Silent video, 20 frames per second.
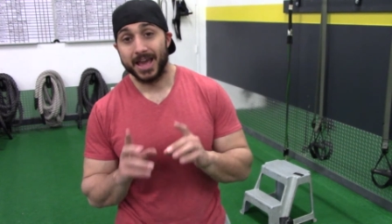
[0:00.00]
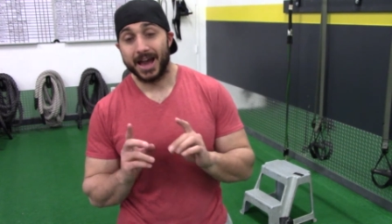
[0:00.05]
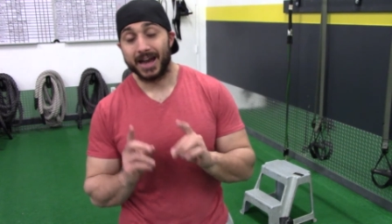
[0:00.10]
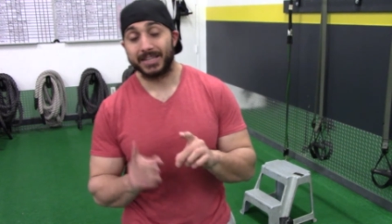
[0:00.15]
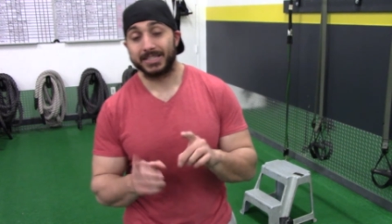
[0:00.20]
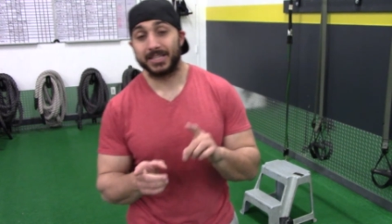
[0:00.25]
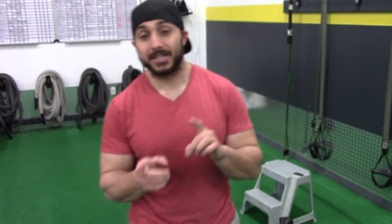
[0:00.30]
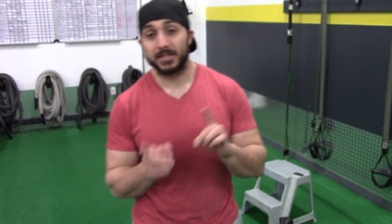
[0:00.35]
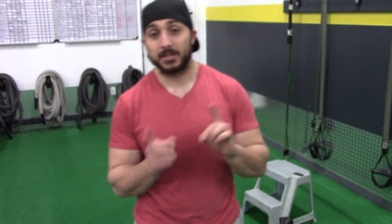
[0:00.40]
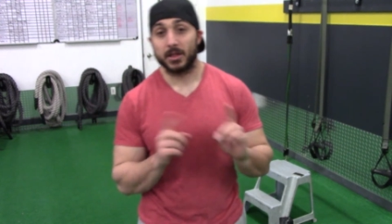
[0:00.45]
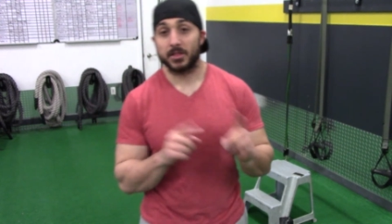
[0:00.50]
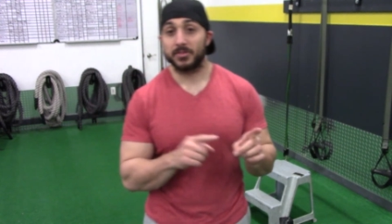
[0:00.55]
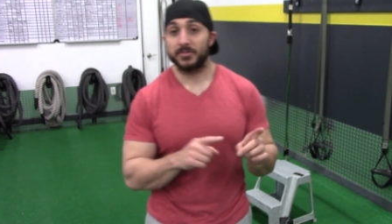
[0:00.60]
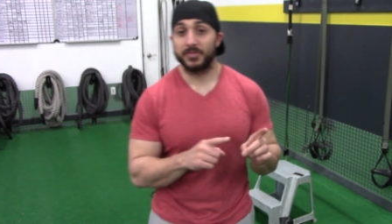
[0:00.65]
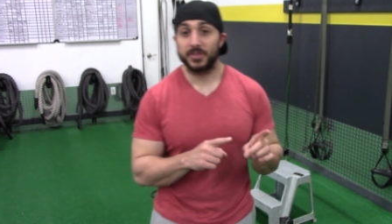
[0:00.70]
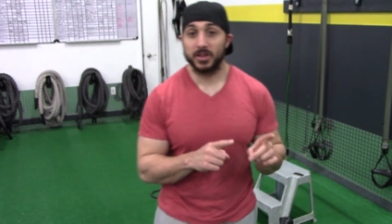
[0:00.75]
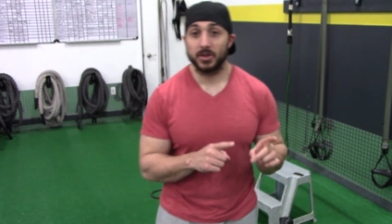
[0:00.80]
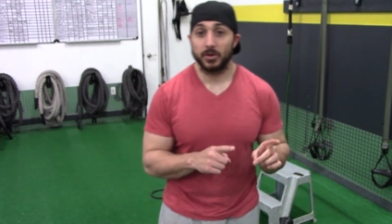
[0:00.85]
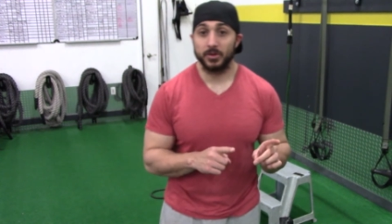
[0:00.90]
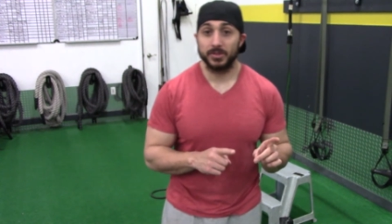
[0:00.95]
I did another
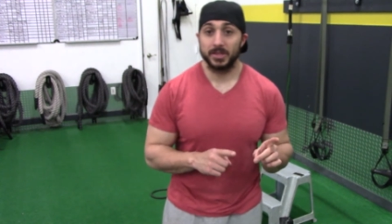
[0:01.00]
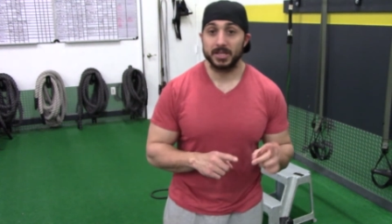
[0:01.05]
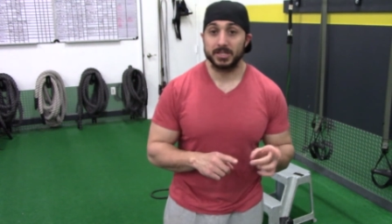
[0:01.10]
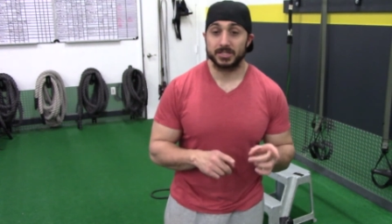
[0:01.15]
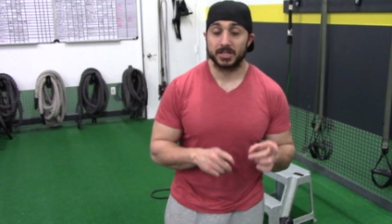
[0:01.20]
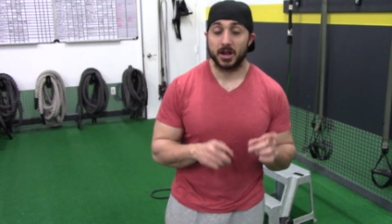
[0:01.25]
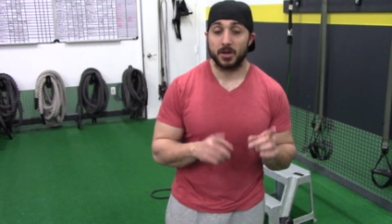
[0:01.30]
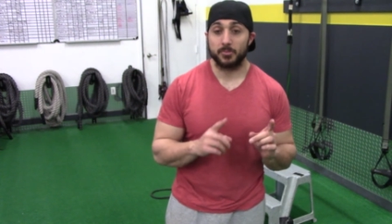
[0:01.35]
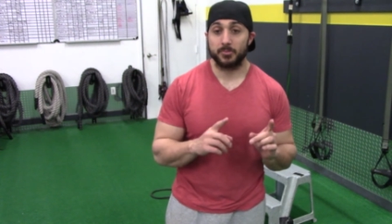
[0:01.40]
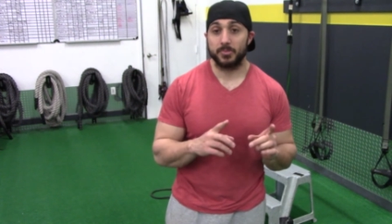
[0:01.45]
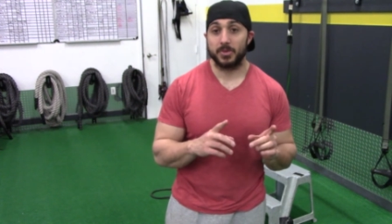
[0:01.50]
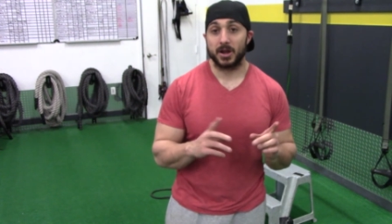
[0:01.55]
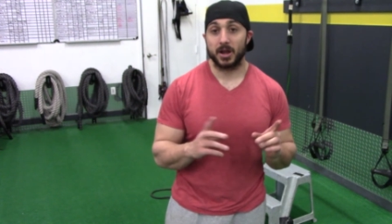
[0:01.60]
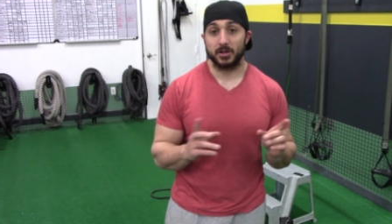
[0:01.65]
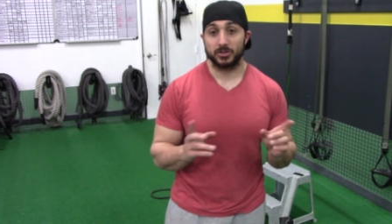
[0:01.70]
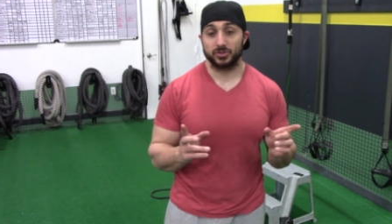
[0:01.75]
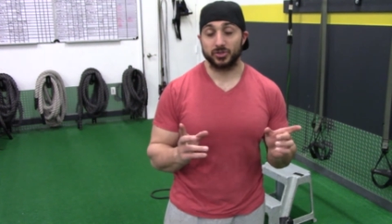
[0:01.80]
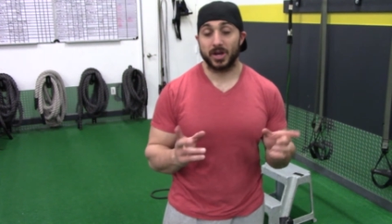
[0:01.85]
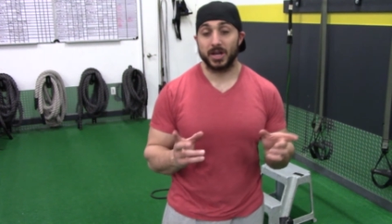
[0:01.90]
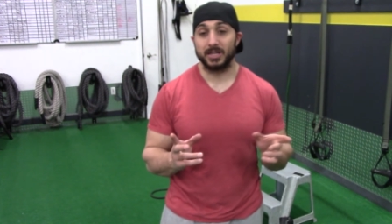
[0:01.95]
video on this, and
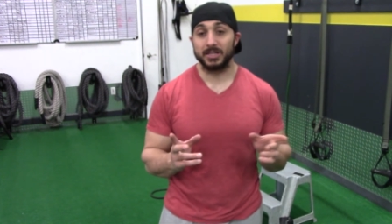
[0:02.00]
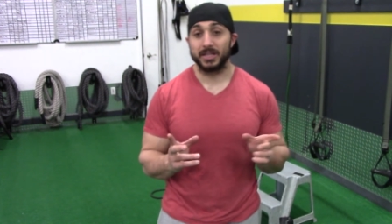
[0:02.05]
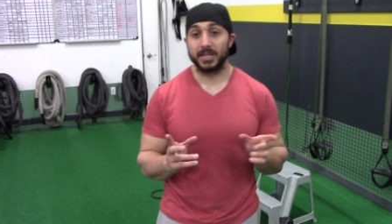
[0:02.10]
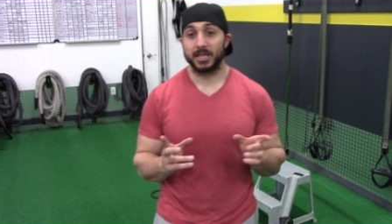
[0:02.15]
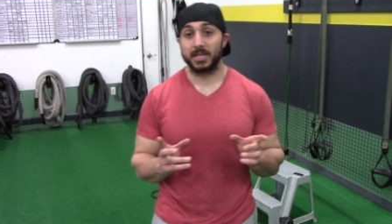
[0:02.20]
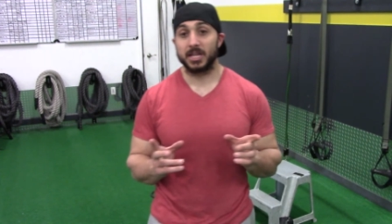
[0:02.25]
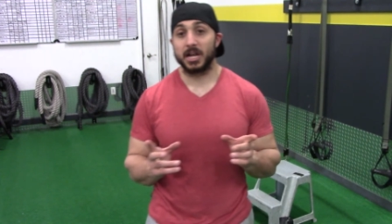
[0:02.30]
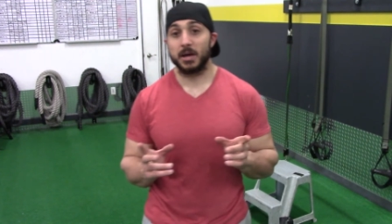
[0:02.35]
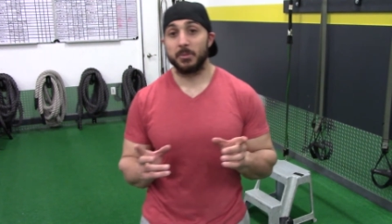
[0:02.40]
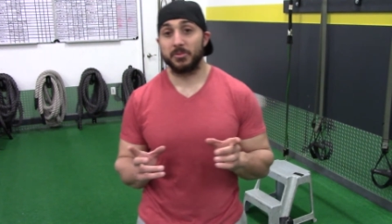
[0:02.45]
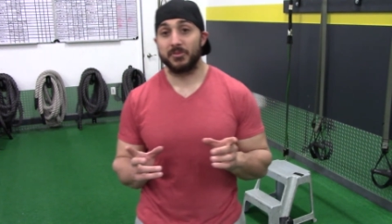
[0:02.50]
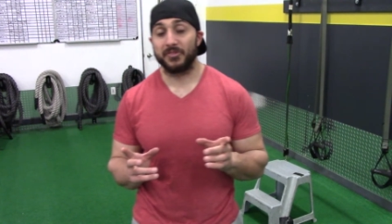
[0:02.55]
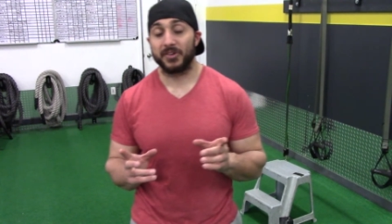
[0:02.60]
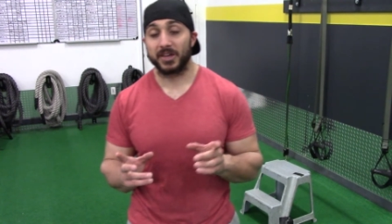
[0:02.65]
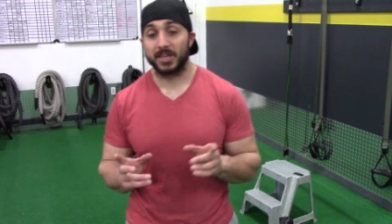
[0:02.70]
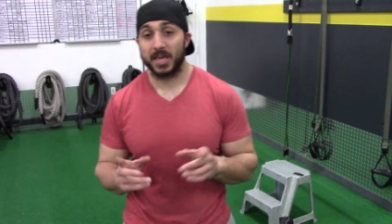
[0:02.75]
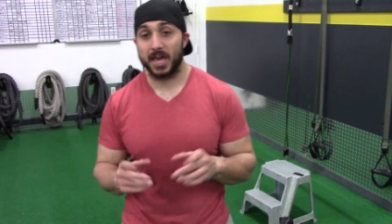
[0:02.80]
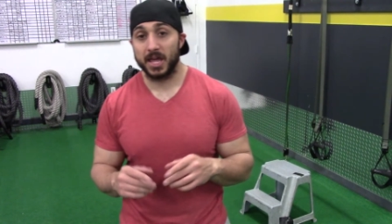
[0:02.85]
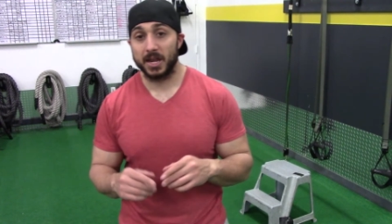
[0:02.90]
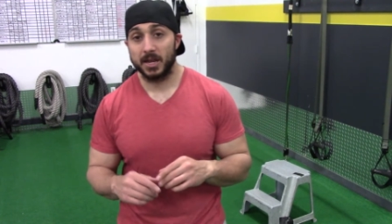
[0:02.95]
I'll try and link it up if I
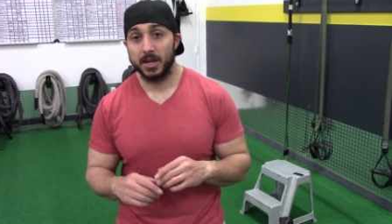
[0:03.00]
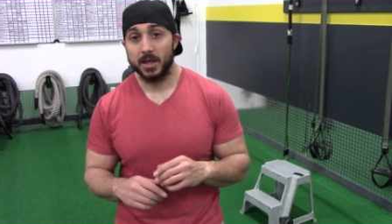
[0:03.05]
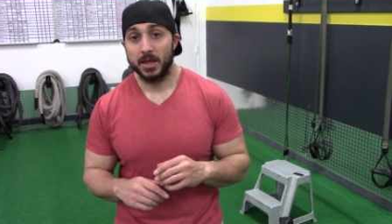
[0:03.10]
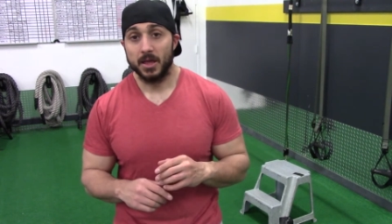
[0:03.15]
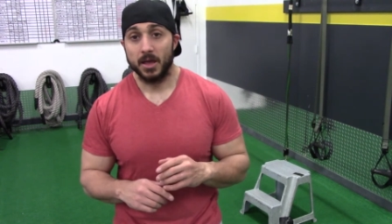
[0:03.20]
can.